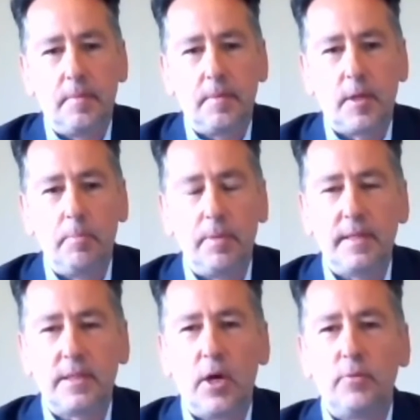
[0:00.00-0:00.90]

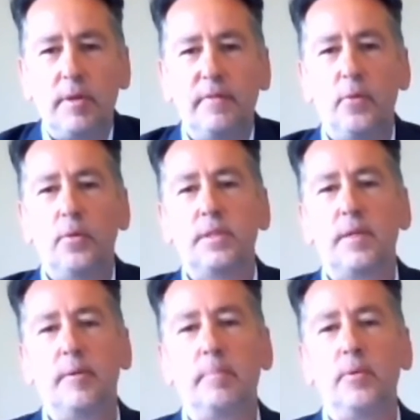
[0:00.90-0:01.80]
companies can't really force
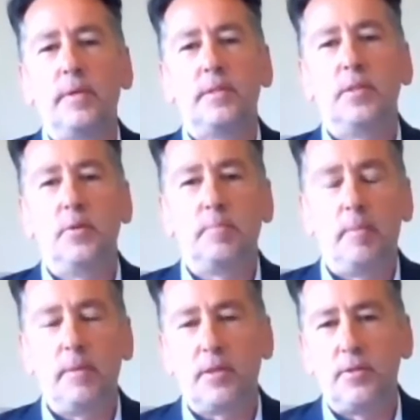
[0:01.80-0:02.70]
their employees to use
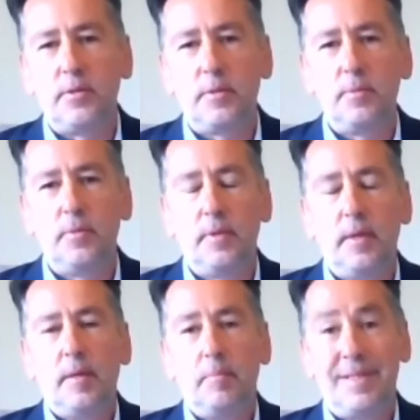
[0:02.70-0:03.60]
public transport,
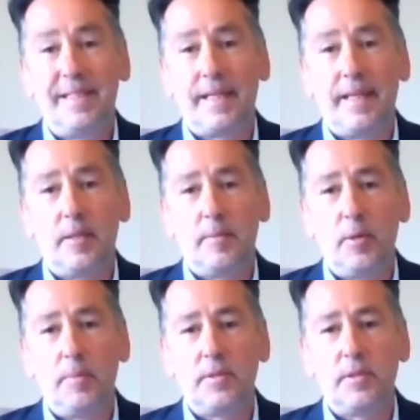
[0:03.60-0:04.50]
particularly at the
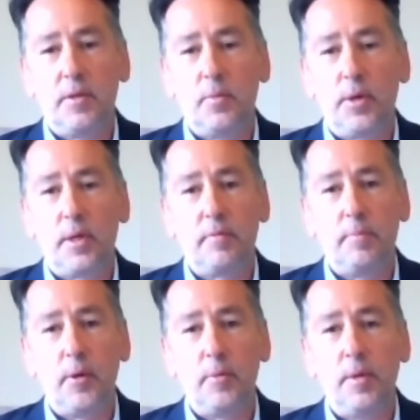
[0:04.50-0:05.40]
moment. So working
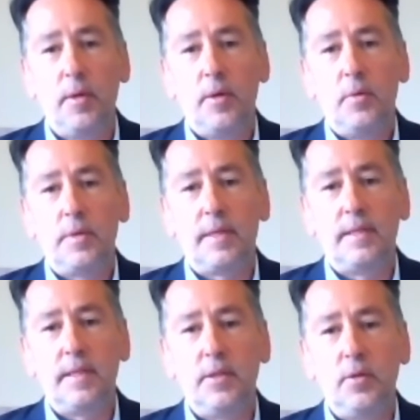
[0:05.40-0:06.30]
from home will
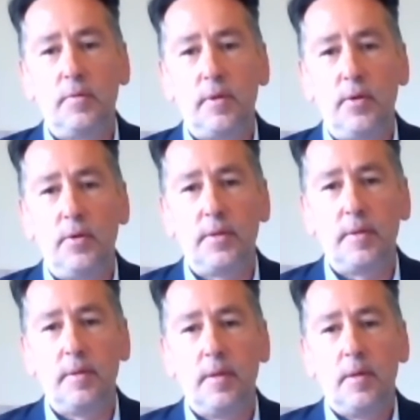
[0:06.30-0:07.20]
continue for longer
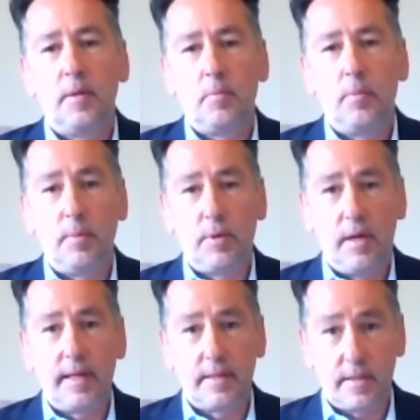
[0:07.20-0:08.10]
than we would
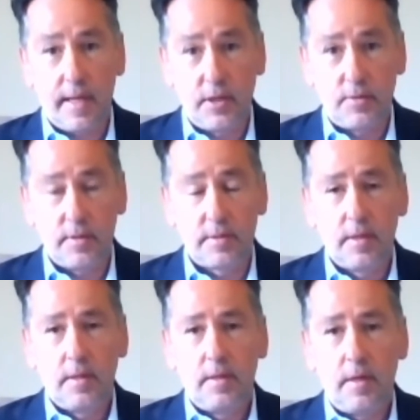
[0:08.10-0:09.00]
like as caterers,
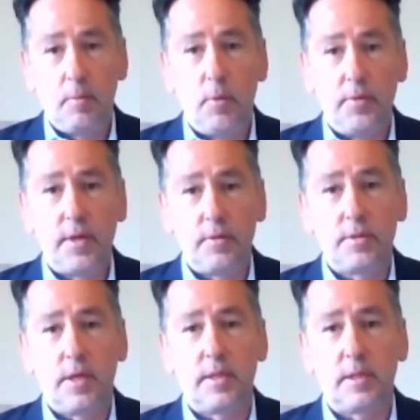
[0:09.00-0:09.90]
and we want
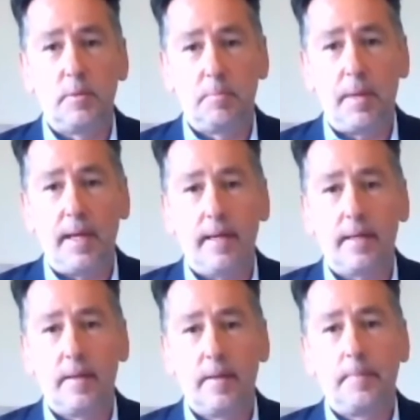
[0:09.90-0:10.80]
those customers back.
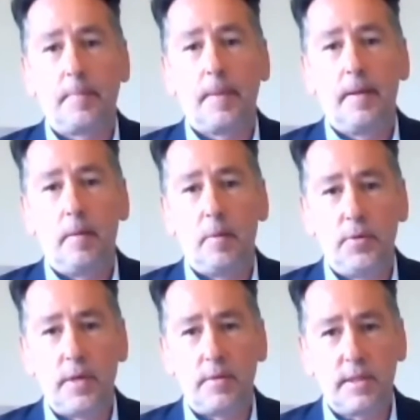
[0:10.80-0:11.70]
We
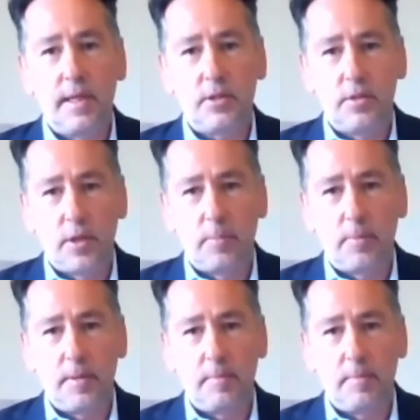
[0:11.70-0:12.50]
want those kitchens open in